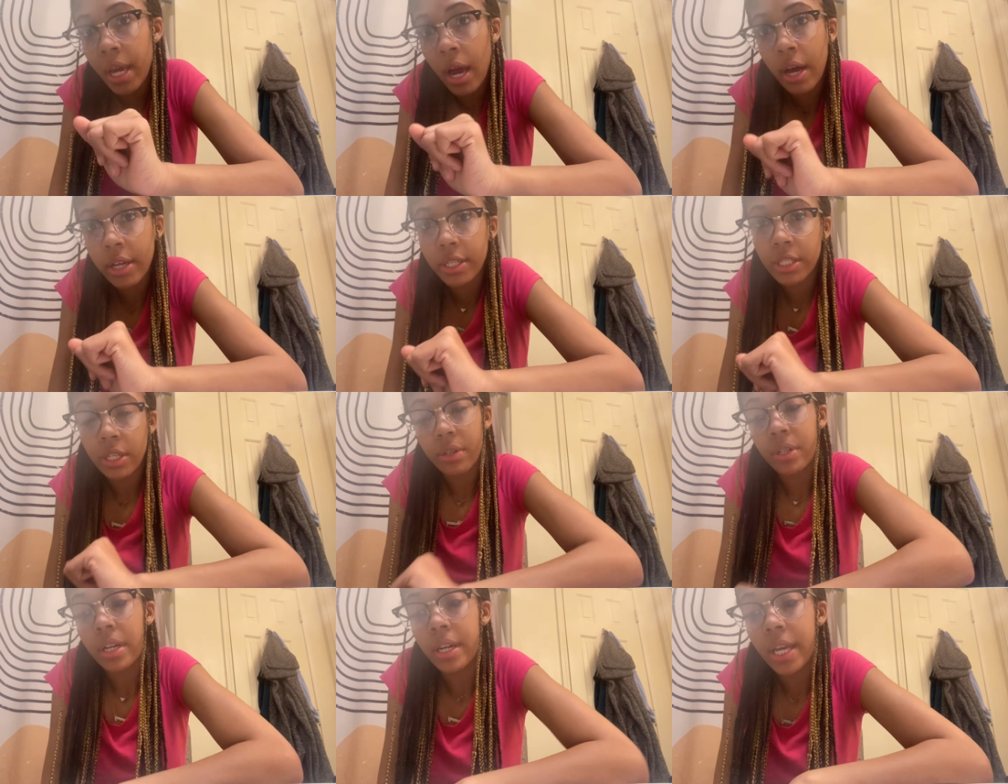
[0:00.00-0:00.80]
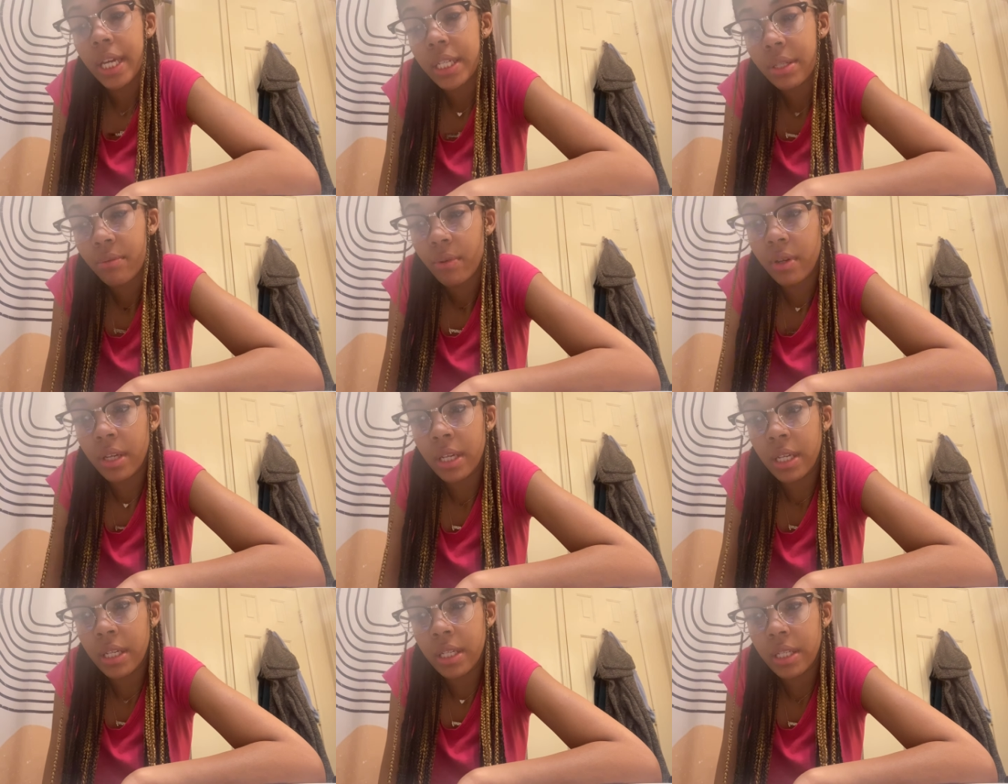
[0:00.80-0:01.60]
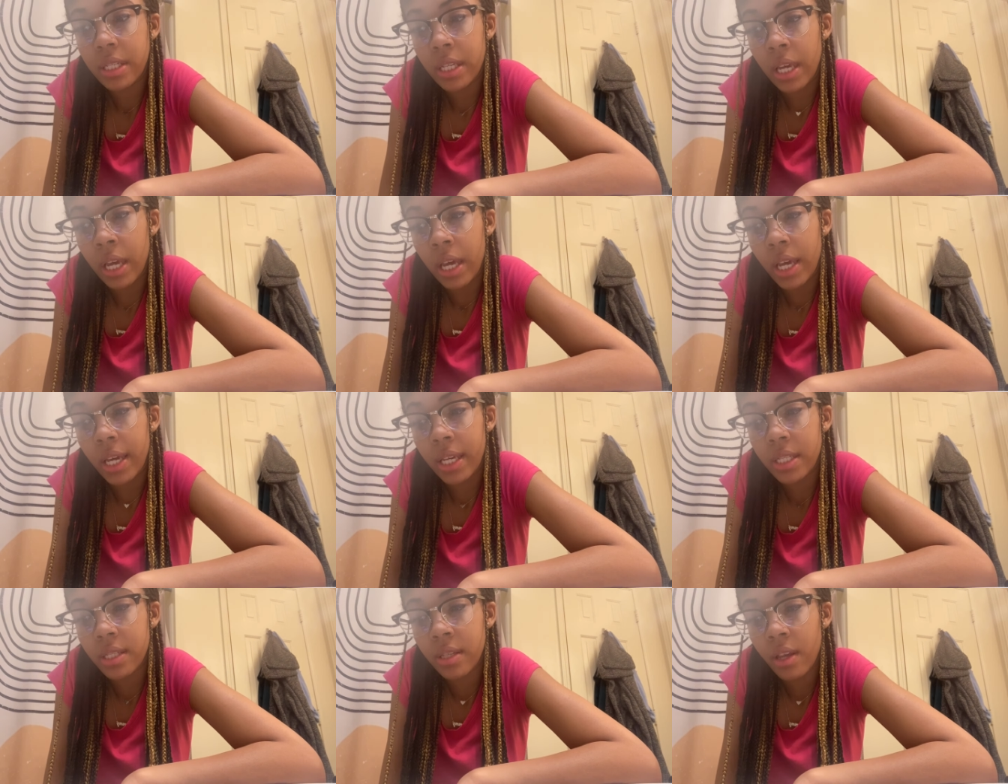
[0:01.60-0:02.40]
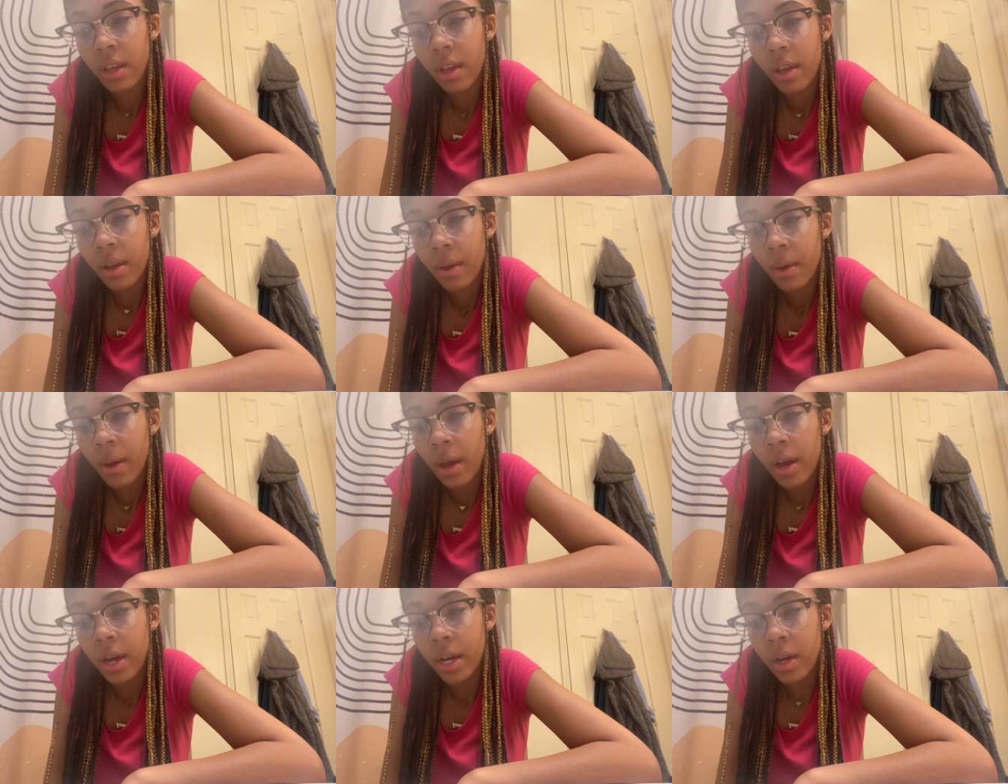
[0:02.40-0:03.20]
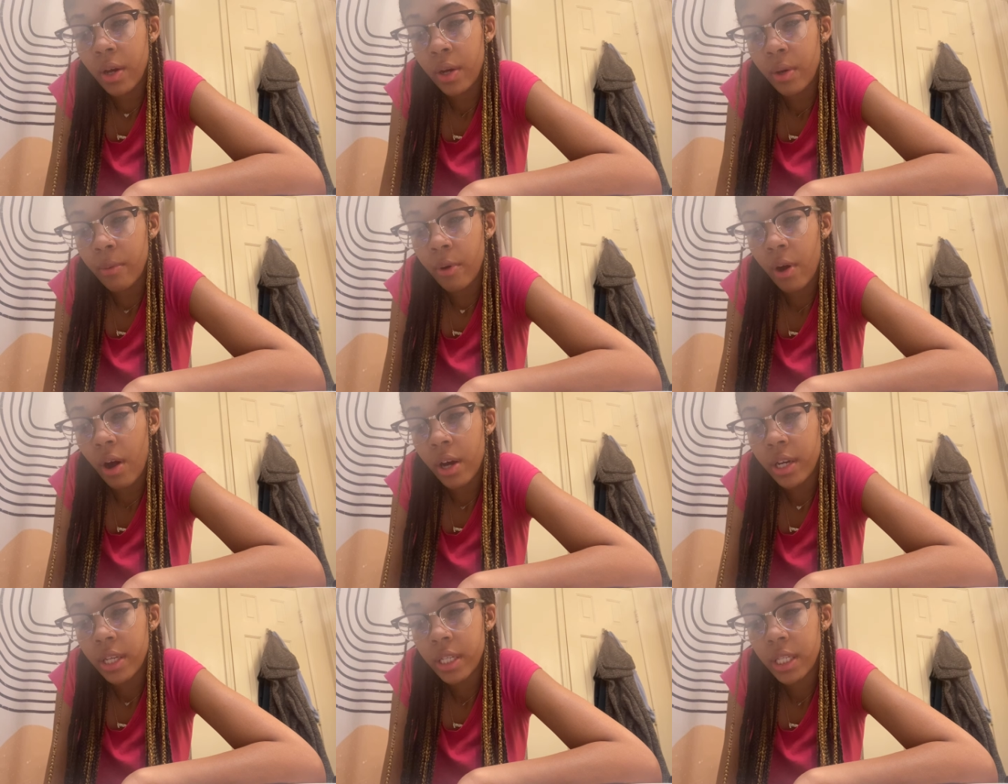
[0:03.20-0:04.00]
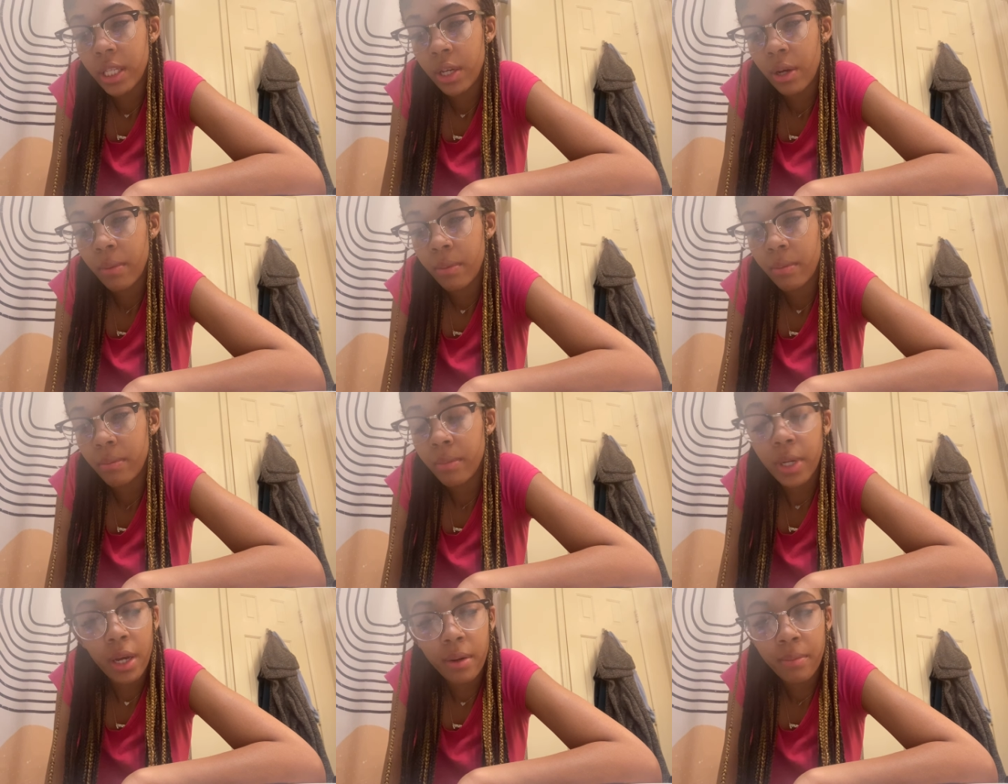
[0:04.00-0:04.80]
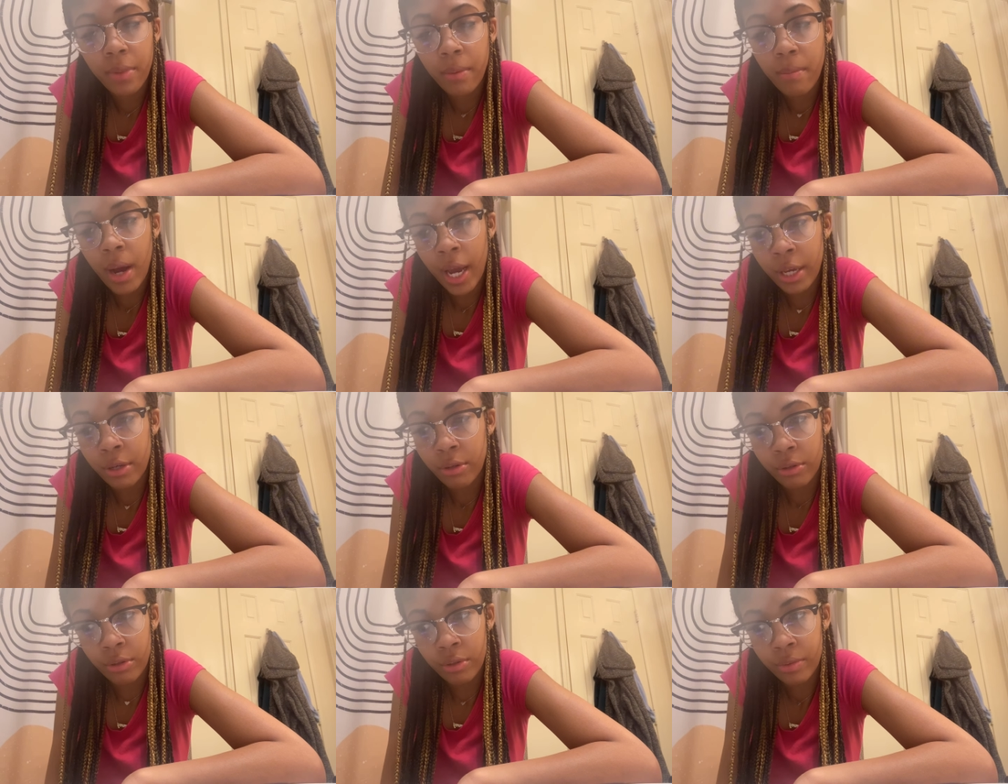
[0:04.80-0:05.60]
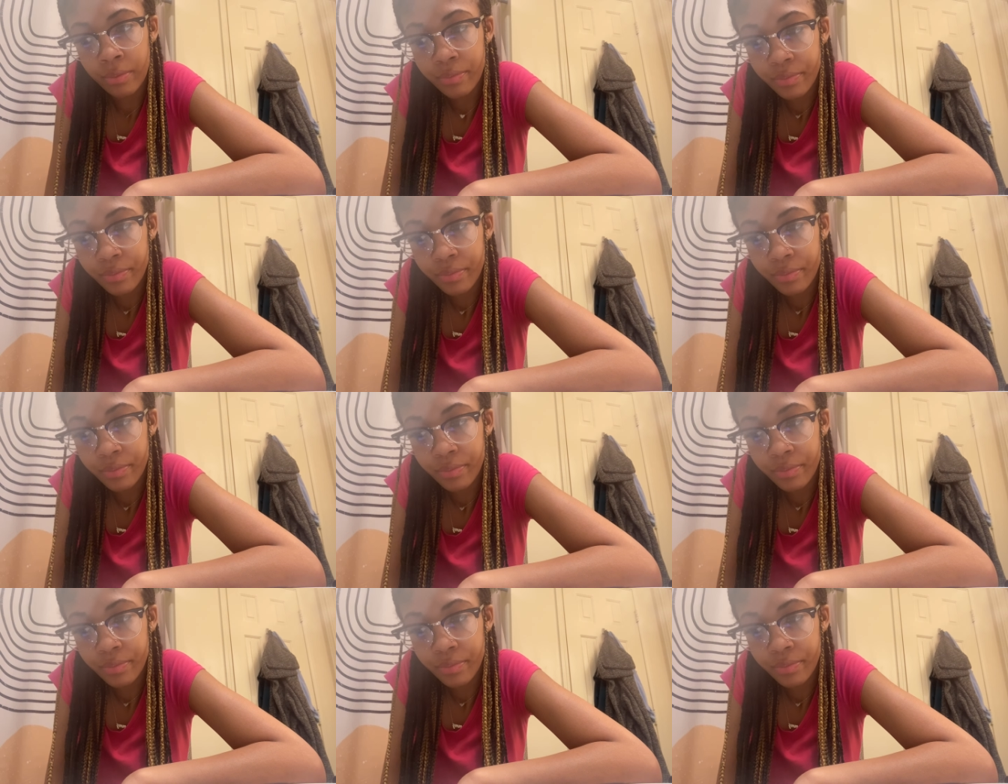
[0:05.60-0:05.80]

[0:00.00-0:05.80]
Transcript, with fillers: y'all. So the next one, it says, um, call this num number, Michael.